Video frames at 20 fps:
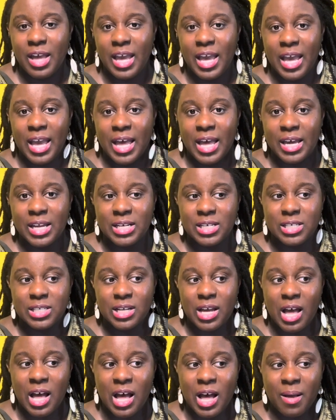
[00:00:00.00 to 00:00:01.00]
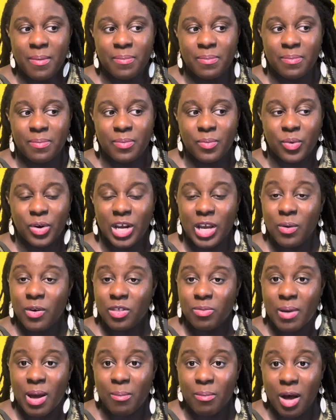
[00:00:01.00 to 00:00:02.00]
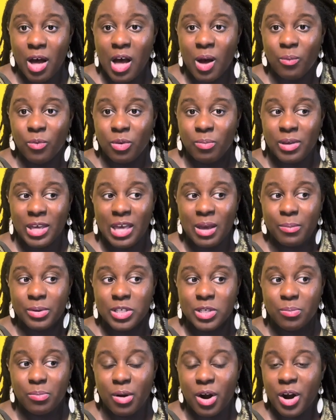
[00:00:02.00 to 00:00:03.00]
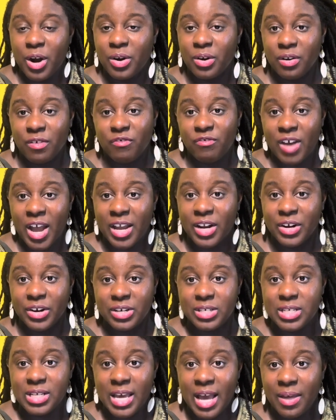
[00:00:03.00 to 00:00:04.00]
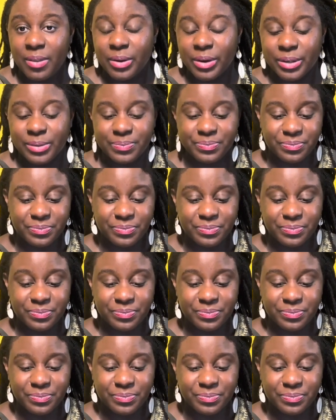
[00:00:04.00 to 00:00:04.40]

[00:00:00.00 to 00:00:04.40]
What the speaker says: And working with my mom, we'll be able to partner and find her together.